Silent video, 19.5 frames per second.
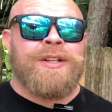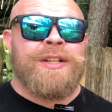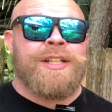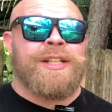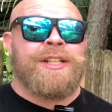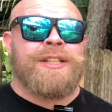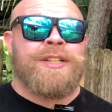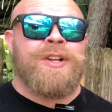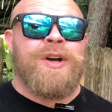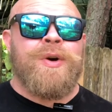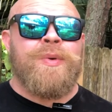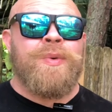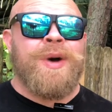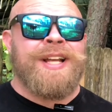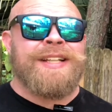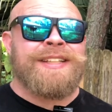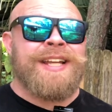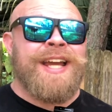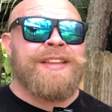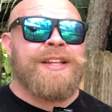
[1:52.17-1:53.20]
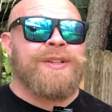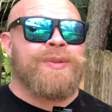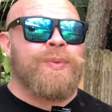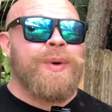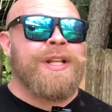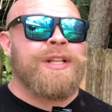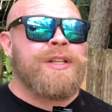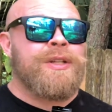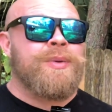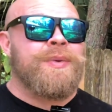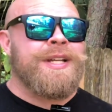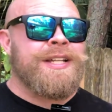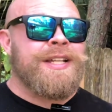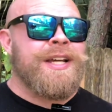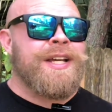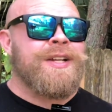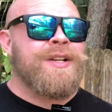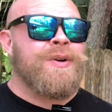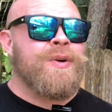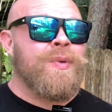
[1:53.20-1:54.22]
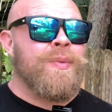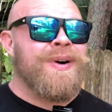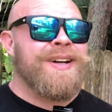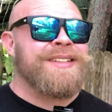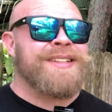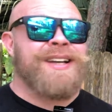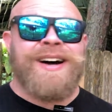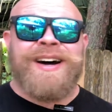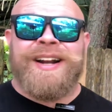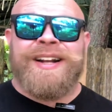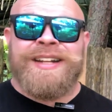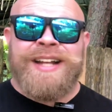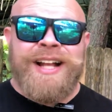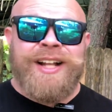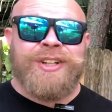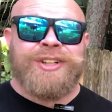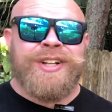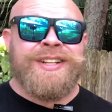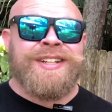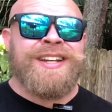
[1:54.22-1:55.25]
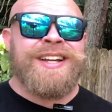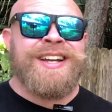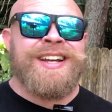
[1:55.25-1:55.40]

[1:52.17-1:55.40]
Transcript: This is in no way saying that what Louie did was unintelligent.